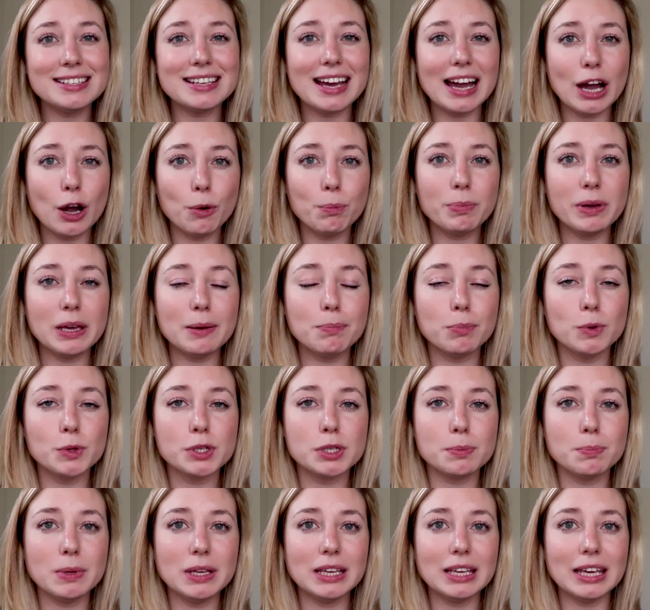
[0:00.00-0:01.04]
to how people
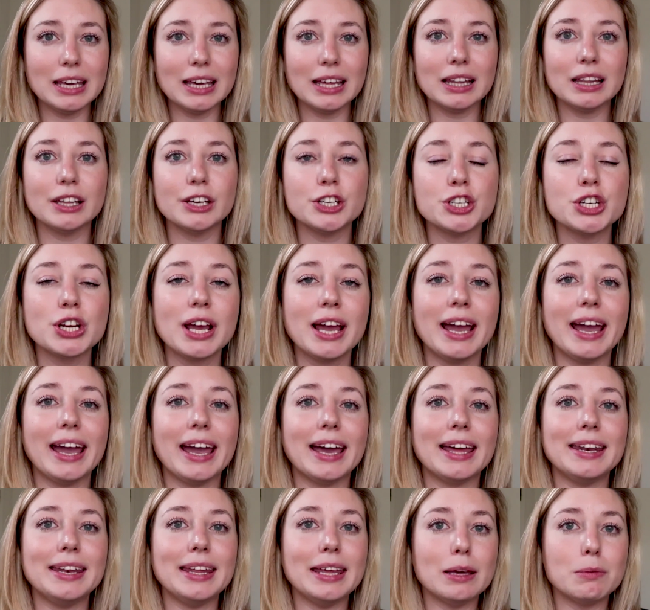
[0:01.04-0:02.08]
speak English
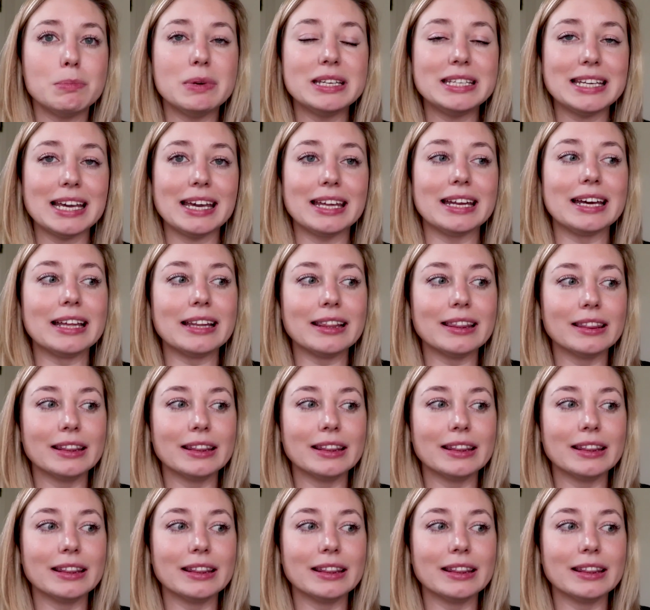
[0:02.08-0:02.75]
and imitate it.